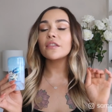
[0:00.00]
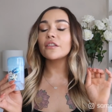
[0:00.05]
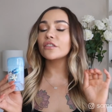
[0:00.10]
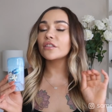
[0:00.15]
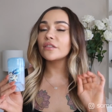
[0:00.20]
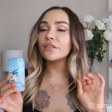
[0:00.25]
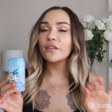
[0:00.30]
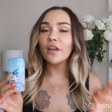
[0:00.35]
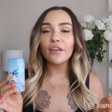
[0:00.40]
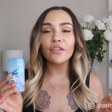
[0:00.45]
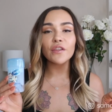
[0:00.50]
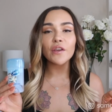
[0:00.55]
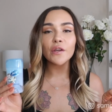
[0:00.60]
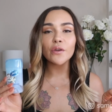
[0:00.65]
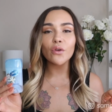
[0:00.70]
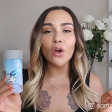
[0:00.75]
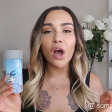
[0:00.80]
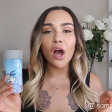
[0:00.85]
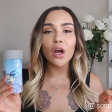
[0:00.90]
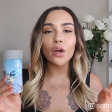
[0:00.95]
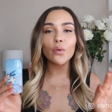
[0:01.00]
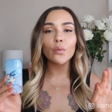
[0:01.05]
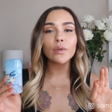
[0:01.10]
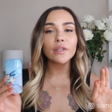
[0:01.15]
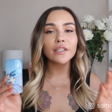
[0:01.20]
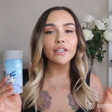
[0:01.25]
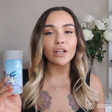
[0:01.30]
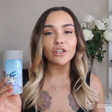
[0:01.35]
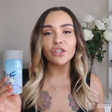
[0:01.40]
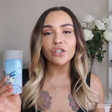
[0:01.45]
There's nothing wrong
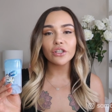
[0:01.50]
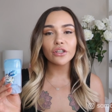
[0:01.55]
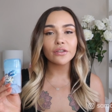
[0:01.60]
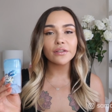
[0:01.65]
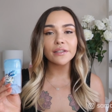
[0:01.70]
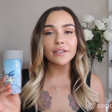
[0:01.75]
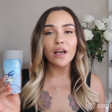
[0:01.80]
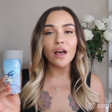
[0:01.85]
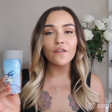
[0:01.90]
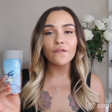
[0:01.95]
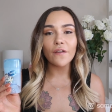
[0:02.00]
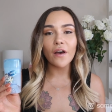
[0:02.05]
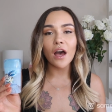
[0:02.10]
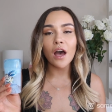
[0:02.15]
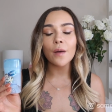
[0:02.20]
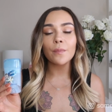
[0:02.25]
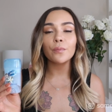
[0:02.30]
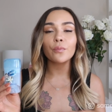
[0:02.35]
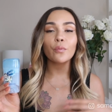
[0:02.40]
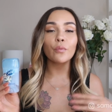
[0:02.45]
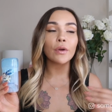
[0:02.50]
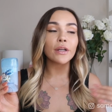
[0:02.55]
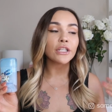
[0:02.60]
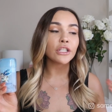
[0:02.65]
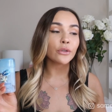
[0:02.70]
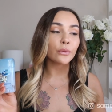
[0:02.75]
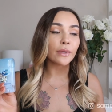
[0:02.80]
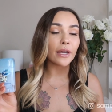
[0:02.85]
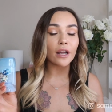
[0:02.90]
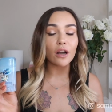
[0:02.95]
with touching yourself up when
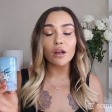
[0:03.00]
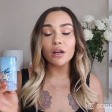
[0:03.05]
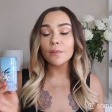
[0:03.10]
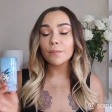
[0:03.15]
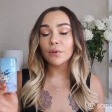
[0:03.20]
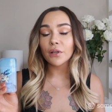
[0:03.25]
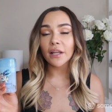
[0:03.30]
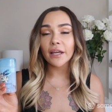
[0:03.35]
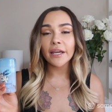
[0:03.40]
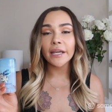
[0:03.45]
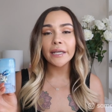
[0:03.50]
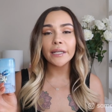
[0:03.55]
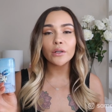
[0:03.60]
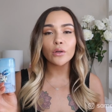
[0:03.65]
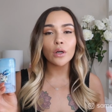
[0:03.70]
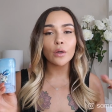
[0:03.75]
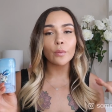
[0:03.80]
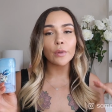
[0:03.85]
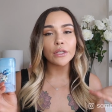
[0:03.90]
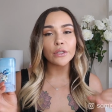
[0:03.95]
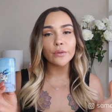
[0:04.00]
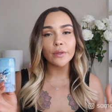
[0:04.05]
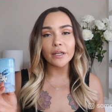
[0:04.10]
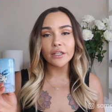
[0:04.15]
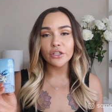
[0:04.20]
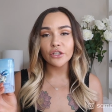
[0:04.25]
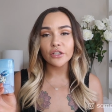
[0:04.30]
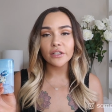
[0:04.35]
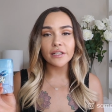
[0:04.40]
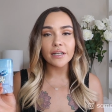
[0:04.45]
you get on a plane or when you
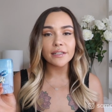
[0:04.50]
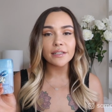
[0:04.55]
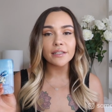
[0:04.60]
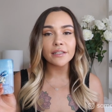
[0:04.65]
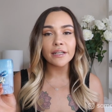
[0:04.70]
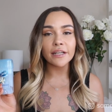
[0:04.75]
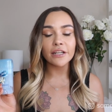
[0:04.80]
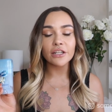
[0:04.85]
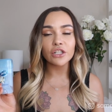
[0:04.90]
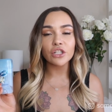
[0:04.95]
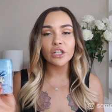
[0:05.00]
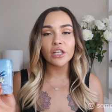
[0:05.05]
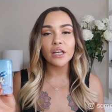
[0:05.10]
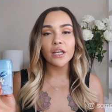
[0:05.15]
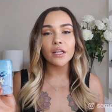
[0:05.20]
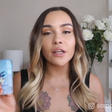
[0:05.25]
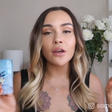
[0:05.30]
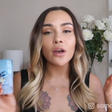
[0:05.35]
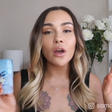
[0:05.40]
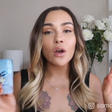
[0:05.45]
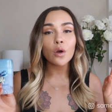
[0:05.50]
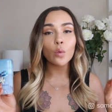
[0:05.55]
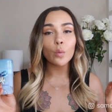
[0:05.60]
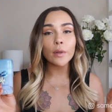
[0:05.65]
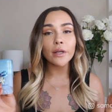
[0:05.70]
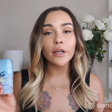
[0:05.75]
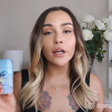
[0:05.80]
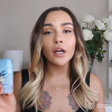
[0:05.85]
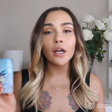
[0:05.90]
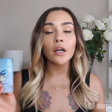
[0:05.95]
get to your destination.
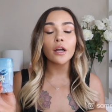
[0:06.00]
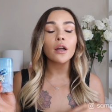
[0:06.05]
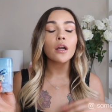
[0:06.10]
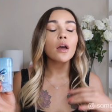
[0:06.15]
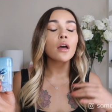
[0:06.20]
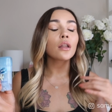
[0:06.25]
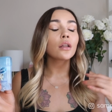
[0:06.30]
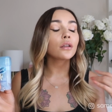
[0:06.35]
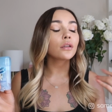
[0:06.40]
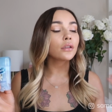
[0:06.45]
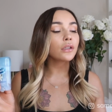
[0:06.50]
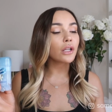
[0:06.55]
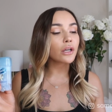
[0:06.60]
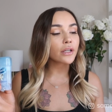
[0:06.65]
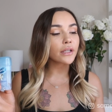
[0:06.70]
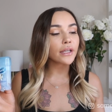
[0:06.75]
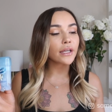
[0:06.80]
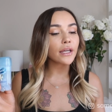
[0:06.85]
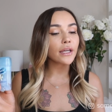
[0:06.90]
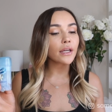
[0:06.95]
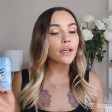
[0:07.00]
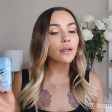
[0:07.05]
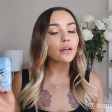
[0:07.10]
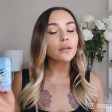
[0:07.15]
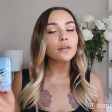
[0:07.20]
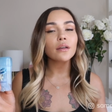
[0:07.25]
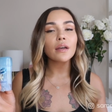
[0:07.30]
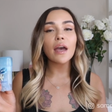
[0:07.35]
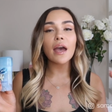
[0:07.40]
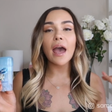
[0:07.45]
We are looking
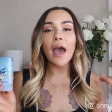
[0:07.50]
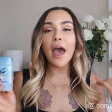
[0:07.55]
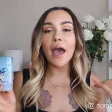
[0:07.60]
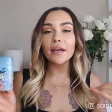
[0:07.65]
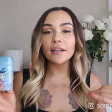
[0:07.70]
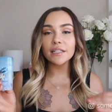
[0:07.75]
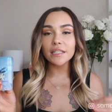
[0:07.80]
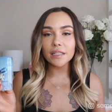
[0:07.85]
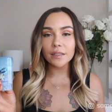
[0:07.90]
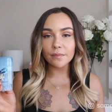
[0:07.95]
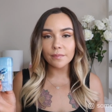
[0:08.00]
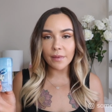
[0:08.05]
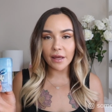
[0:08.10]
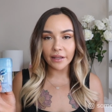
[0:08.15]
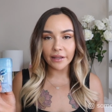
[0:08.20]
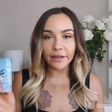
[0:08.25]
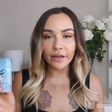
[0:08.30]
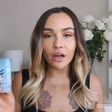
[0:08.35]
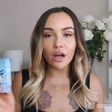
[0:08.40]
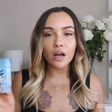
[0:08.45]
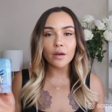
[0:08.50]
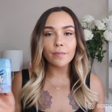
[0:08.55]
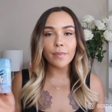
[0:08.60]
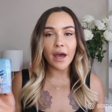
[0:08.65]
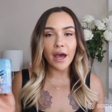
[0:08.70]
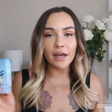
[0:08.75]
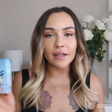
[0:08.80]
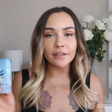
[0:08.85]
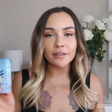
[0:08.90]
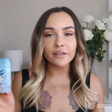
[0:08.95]
and smelling our
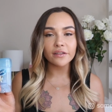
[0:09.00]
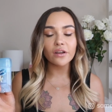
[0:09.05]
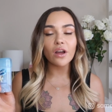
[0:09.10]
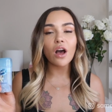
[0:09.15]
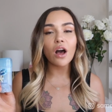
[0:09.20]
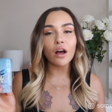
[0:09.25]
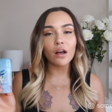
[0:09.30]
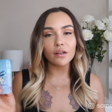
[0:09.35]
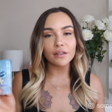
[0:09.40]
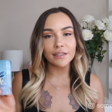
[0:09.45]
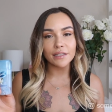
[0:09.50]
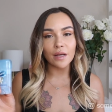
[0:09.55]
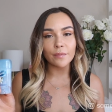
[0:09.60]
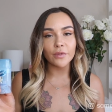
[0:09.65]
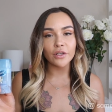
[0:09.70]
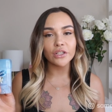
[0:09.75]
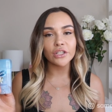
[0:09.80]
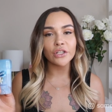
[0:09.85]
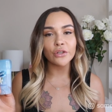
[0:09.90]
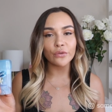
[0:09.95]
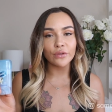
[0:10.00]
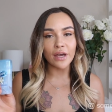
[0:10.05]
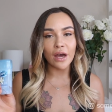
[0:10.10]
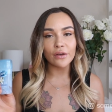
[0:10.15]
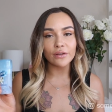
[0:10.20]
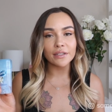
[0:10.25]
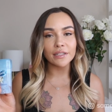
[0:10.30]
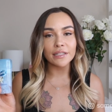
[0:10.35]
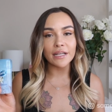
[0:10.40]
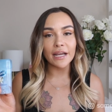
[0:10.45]
best all summer
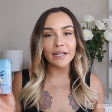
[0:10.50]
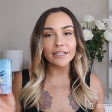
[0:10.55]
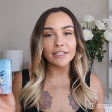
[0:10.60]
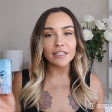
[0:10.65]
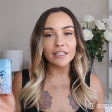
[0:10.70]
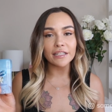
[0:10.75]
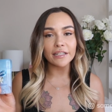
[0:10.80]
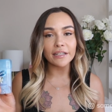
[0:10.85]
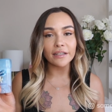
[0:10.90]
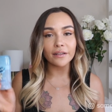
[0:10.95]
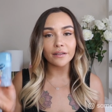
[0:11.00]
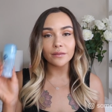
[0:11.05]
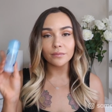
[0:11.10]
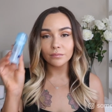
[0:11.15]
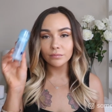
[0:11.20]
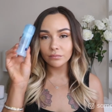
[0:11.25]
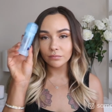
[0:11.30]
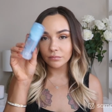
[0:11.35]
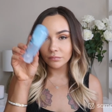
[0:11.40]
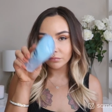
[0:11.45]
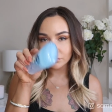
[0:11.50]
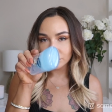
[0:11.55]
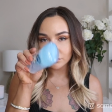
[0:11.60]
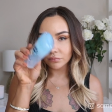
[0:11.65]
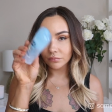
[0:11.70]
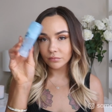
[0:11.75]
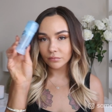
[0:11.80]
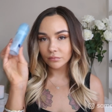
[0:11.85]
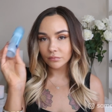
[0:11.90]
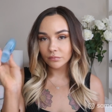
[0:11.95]
2019.
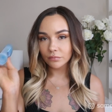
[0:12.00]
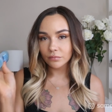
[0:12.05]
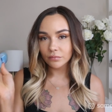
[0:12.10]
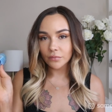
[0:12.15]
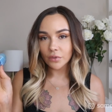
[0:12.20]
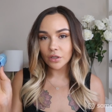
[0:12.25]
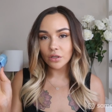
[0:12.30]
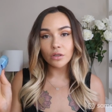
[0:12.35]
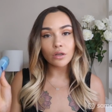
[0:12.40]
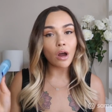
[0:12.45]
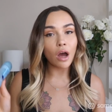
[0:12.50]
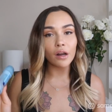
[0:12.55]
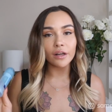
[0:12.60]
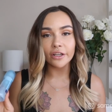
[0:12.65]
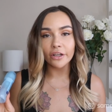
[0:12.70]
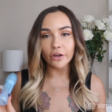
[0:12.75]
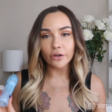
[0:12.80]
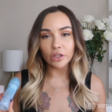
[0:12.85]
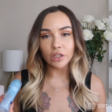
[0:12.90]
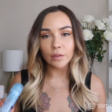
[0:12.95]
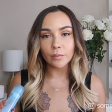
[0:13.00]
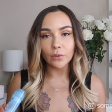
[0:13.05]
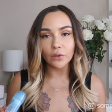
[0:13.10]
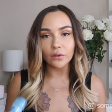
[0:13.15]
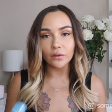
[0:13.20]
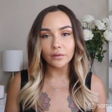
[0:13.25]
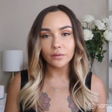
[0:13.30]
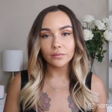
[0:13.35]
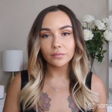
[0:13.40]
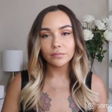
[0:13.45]

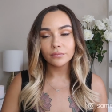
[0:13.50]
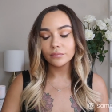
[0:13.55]
Non-negotiable.